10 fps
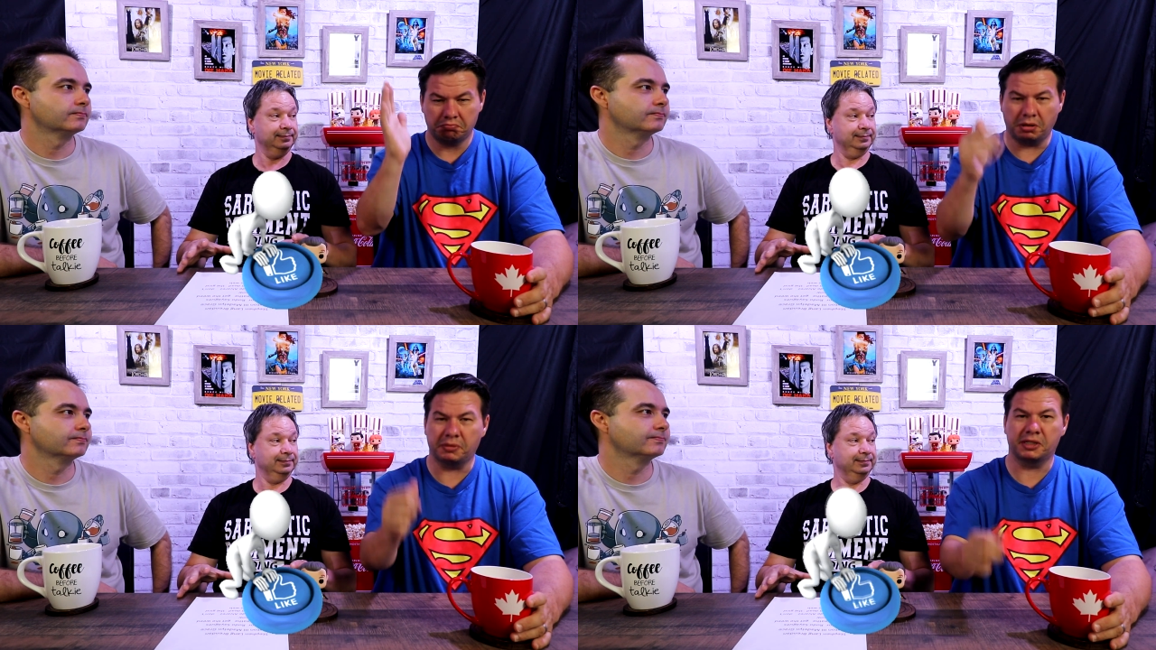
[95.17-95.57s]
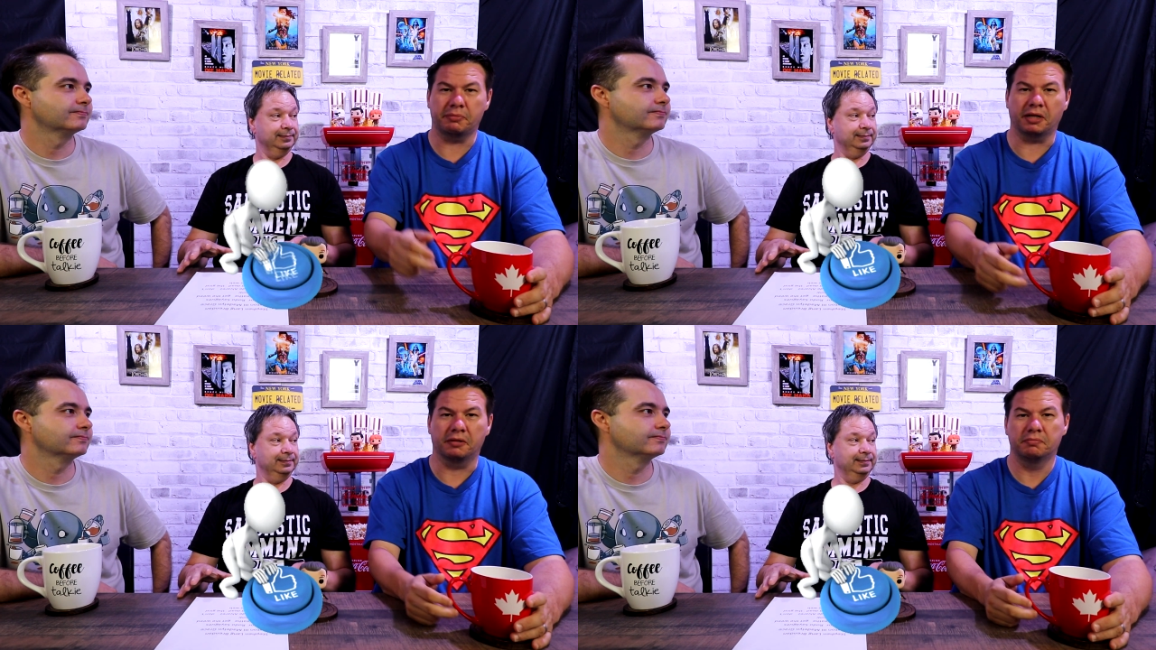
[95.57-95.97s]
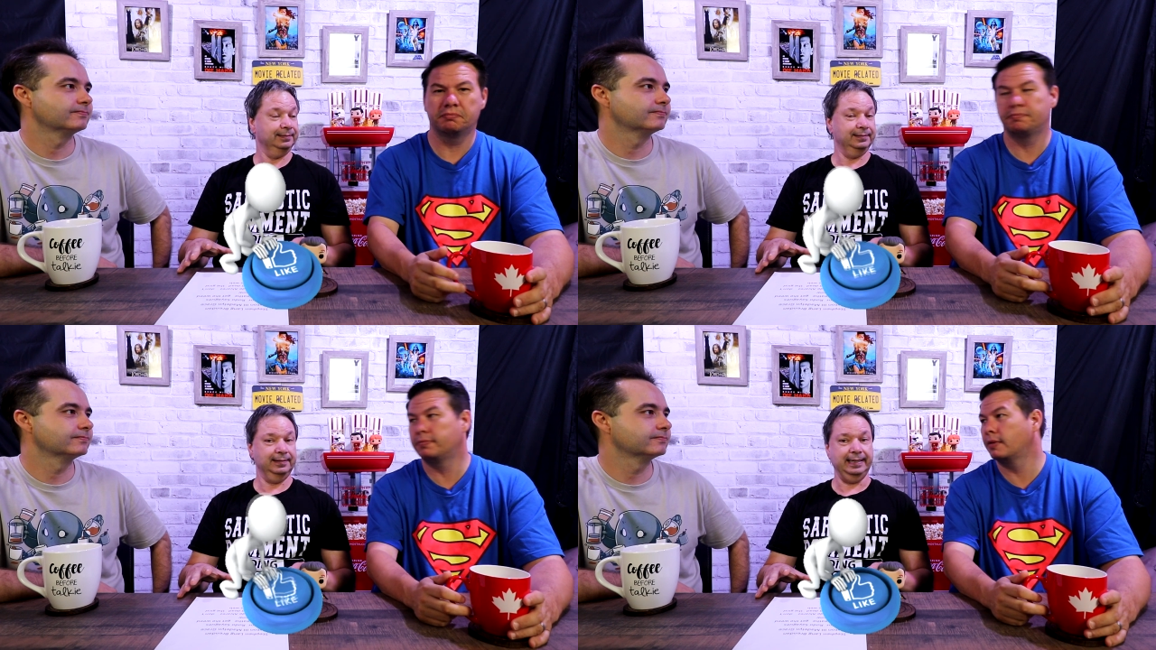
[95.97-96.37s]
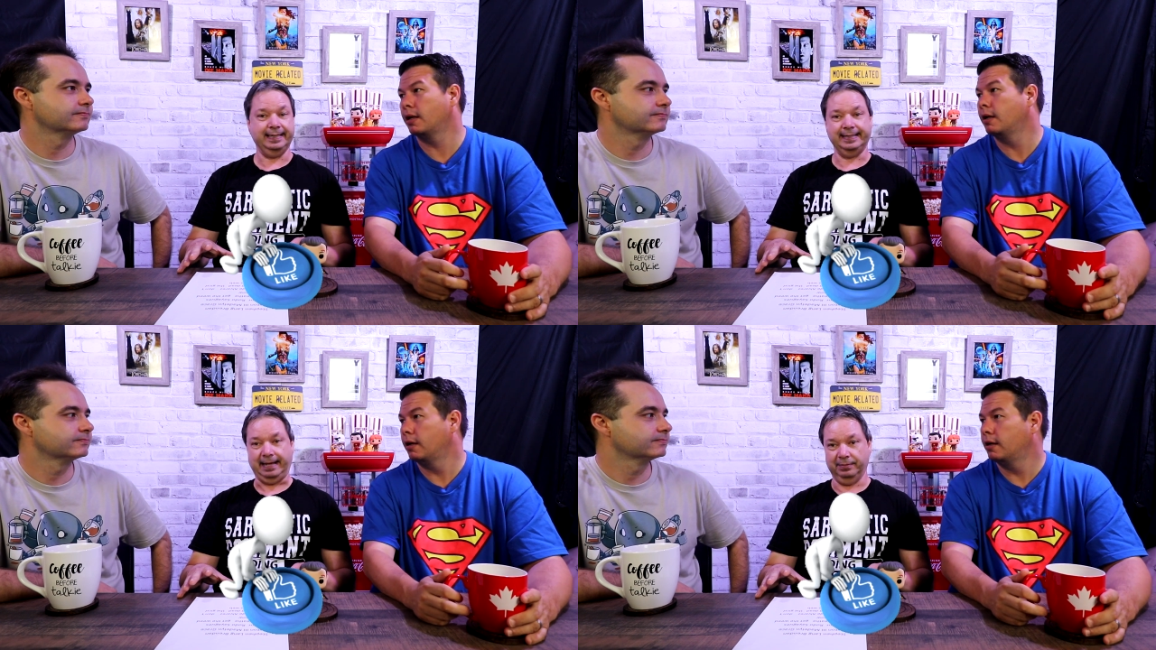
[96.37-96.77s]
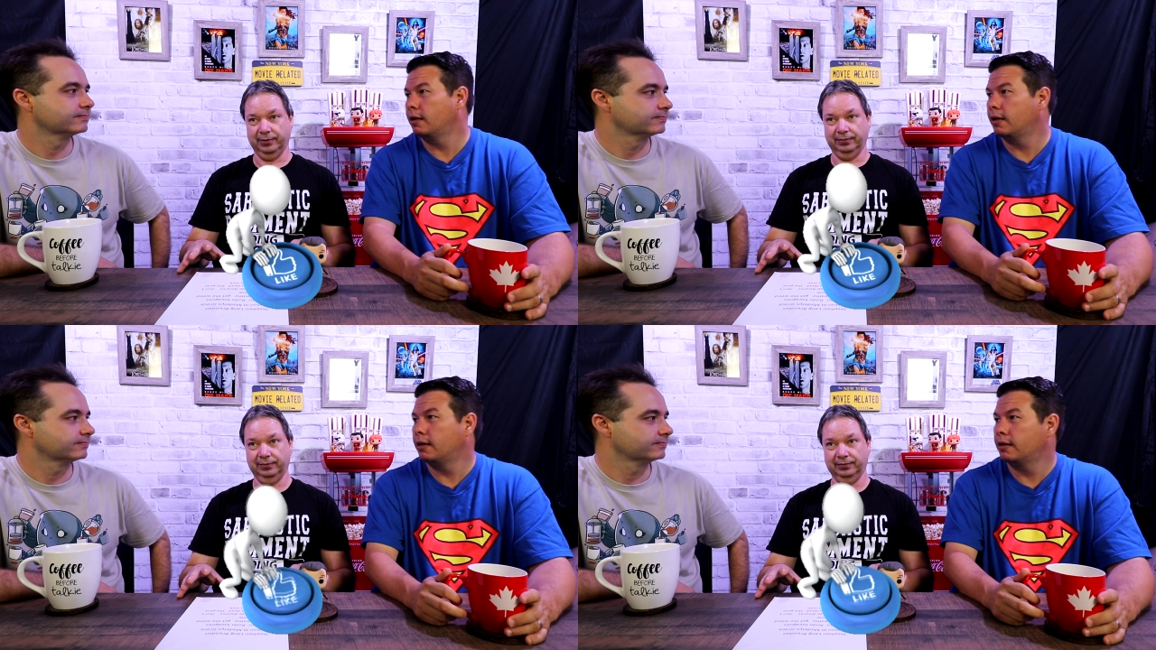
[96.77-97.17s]
Speaker 1: Pretty much the same thing. Except,
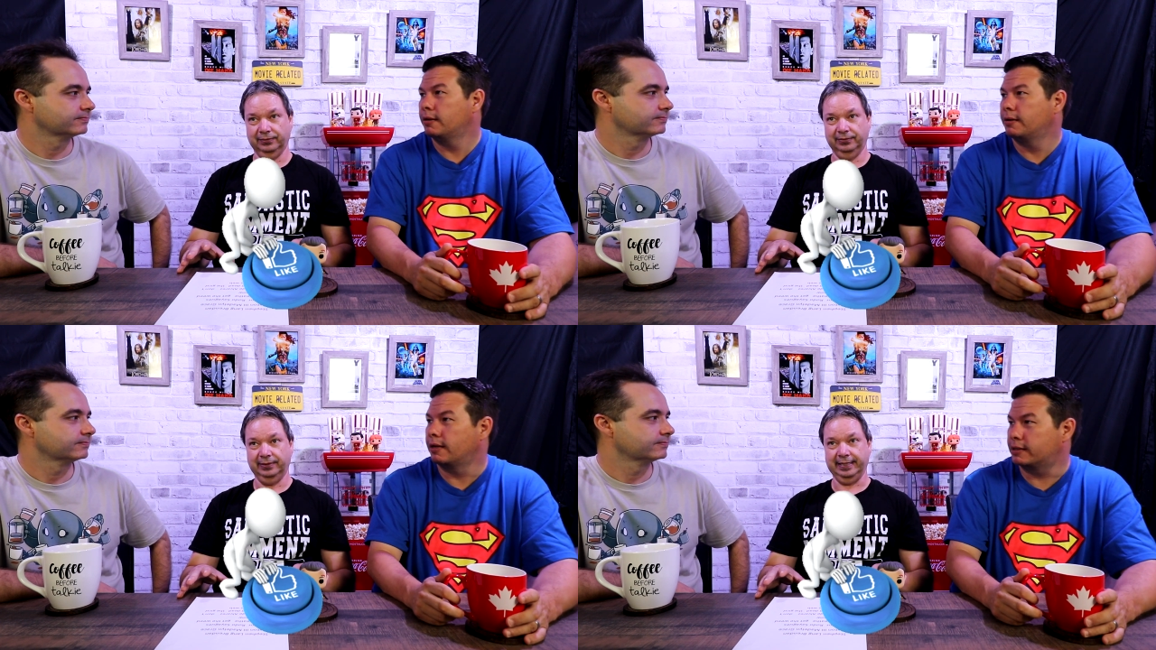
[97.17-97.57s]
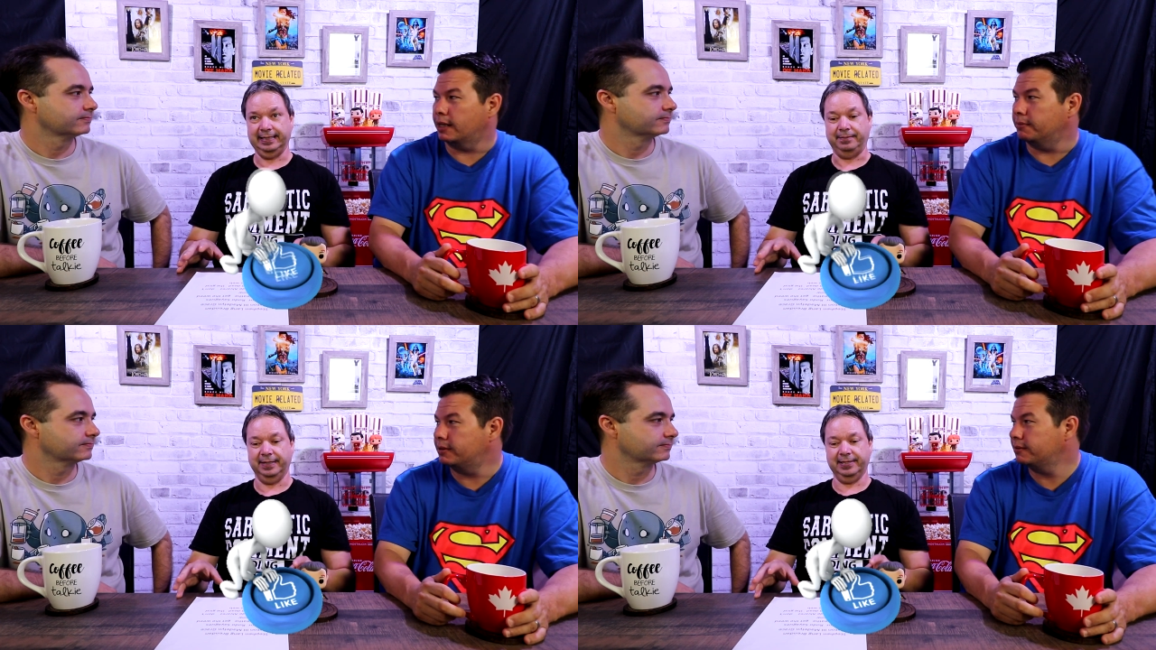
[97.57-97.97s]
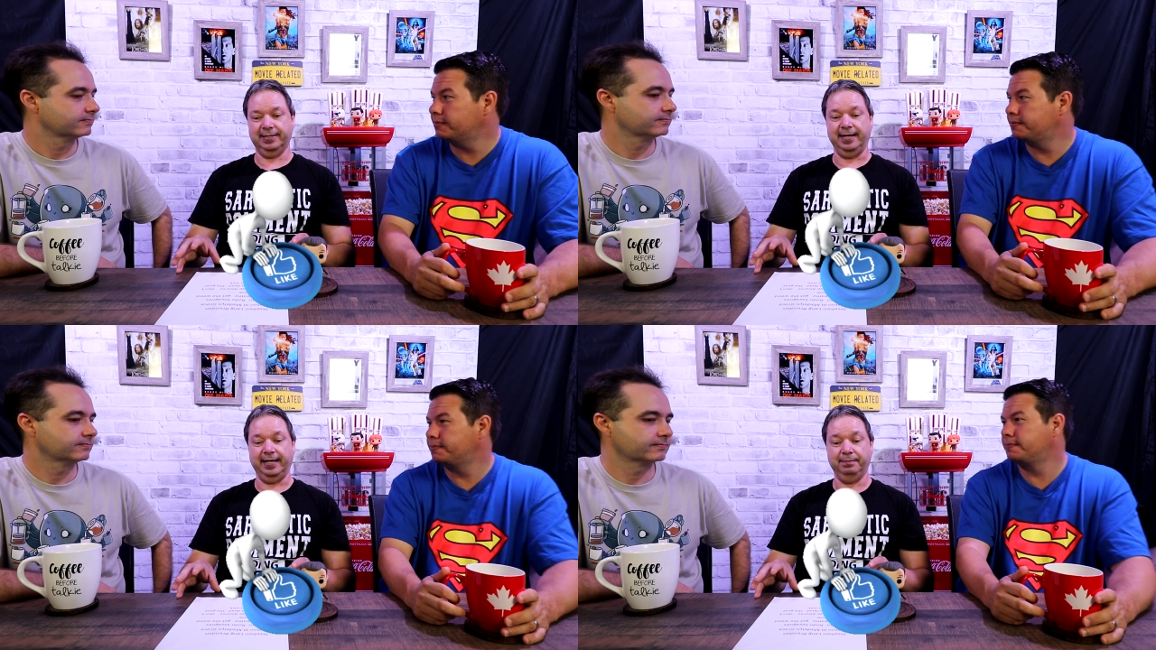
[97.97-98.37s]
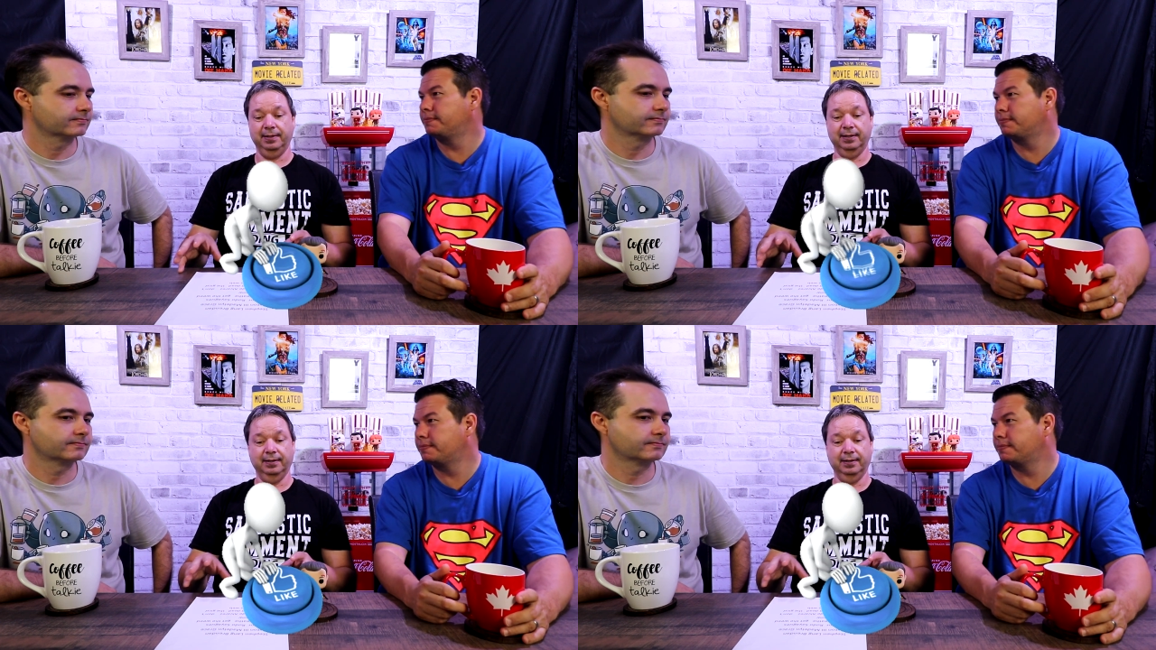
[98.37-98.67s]
except, except this time,